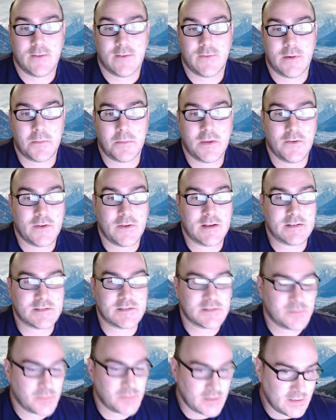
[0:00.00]
I'm giving a
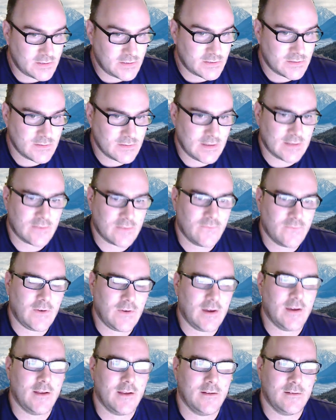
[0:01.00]
speech, that's
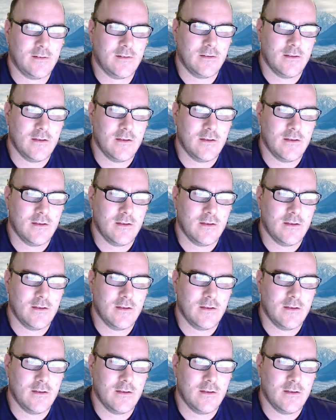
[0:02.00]
fine.